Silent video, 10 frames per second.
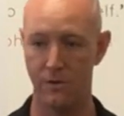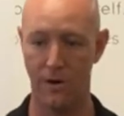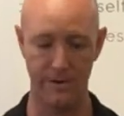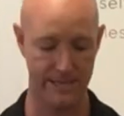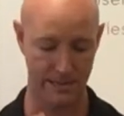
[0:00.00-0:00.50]
You
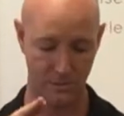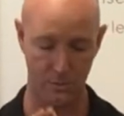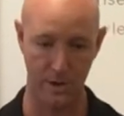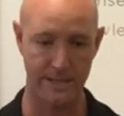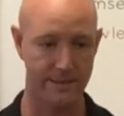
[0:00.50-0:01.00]
always ask,
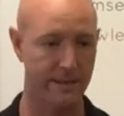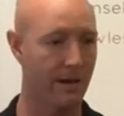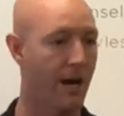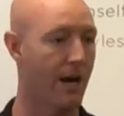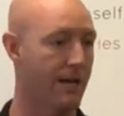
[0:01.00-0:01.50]
what's the
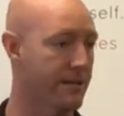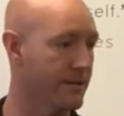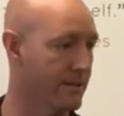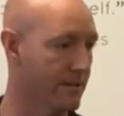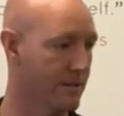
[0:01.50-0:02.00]

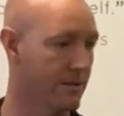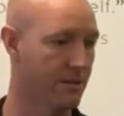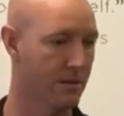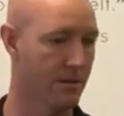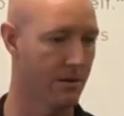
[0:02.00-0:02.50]
cause?
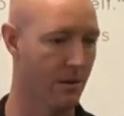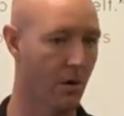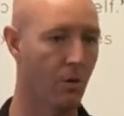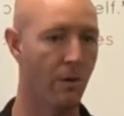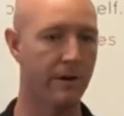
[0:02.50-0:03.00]

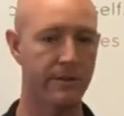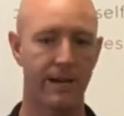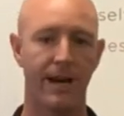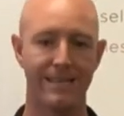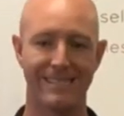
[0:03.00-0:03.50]
Or what are the
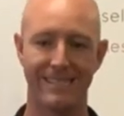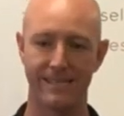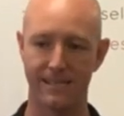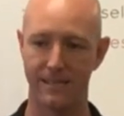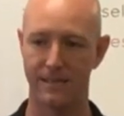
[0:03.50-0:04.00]

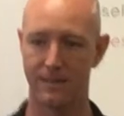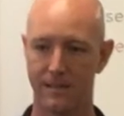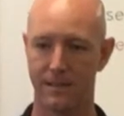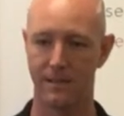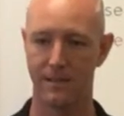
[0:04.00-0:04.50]
causes?
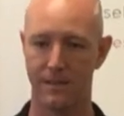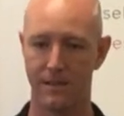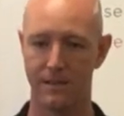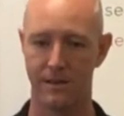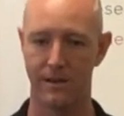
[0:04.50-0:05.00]

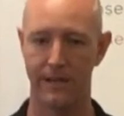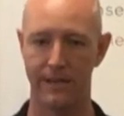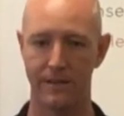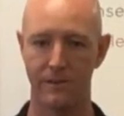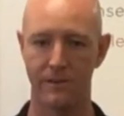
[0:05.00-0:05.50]

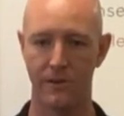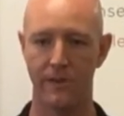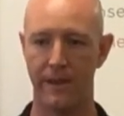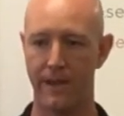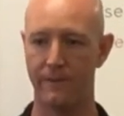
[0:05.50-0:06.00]
Right?
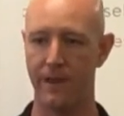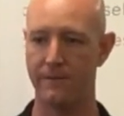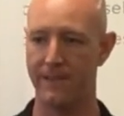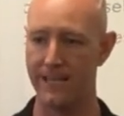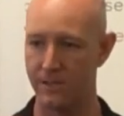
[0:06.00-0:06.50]
So if,
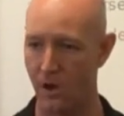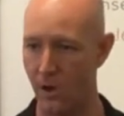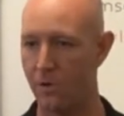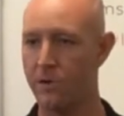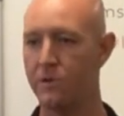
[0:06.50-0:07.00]
if that's
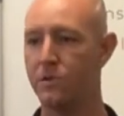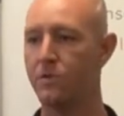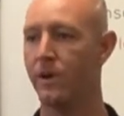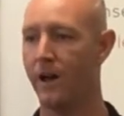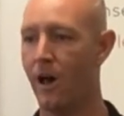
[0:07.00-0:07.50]
all you
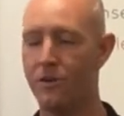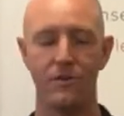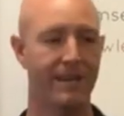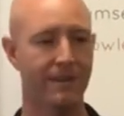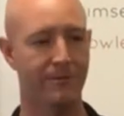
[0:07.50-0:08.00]
do, all
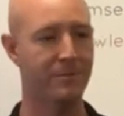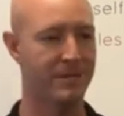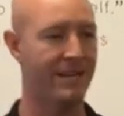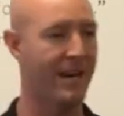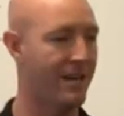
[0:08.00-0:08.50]
you get from
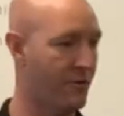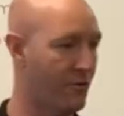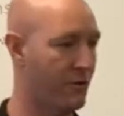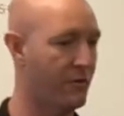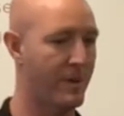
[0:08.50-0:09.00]
tonight,
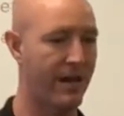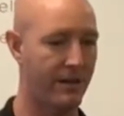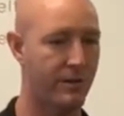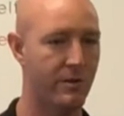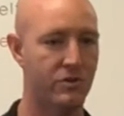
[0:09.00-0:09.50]
you, you've
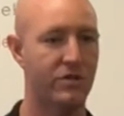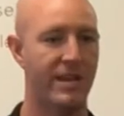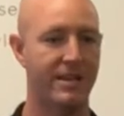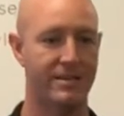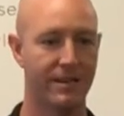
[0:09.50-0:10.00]
made a huge
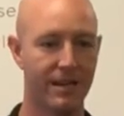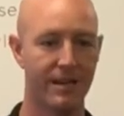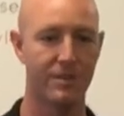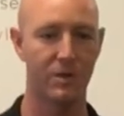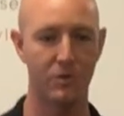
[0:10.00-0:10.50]
change.
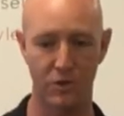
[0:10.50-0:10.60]
So